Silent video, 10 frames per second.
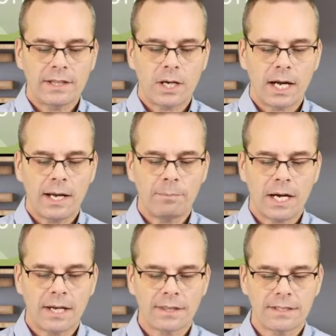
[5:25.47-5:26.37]
their
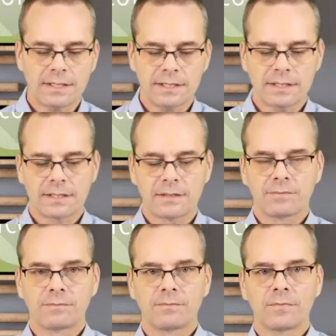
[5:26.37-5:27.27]
hypothesis,
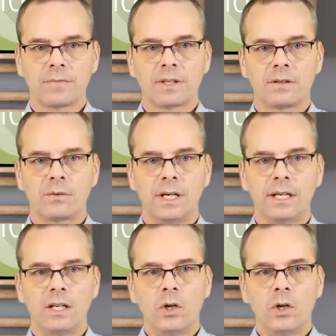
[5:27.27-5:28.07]
right?